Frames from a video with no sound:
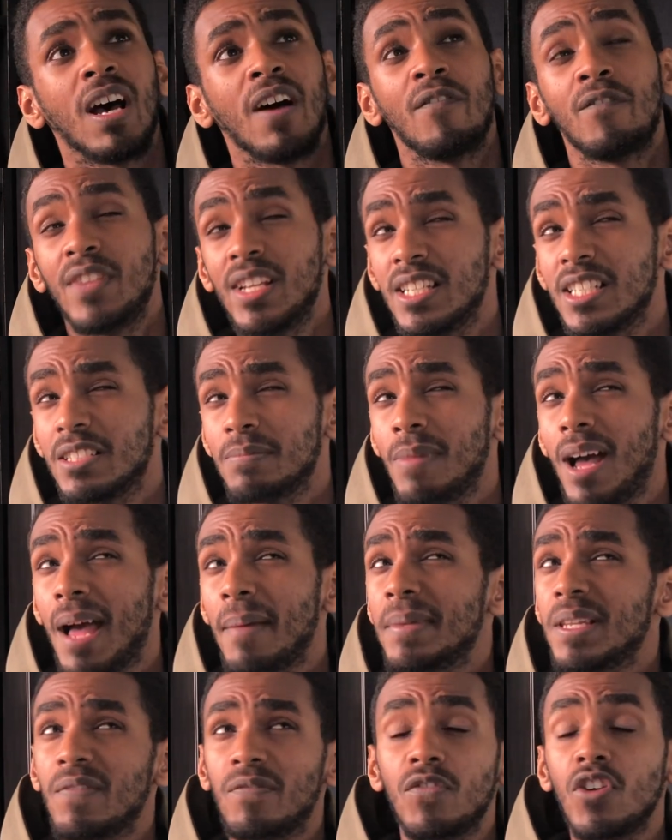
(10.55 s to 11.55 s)
Now I think this
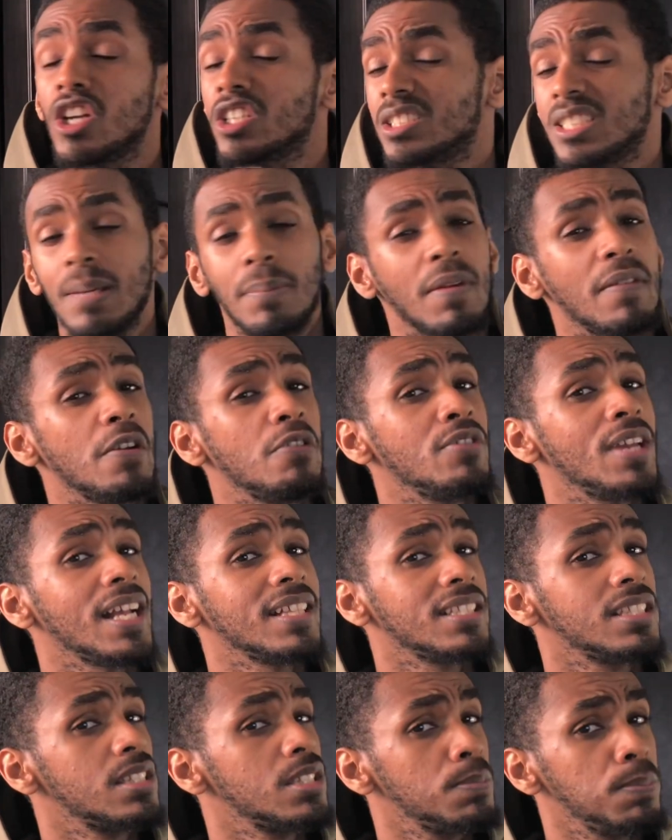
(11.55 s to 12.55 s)
might be the first time I've ever
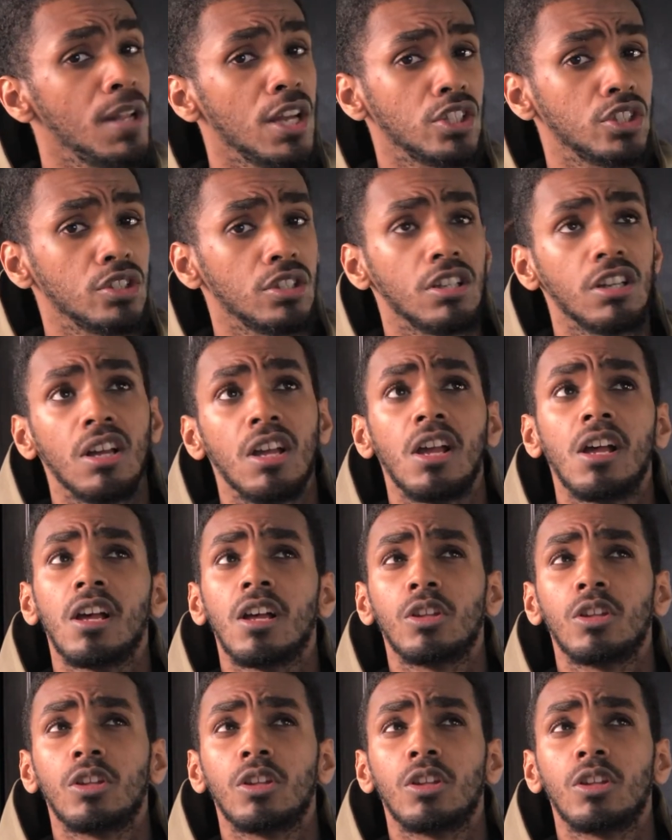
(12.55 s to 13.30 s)
reacted to Splasha.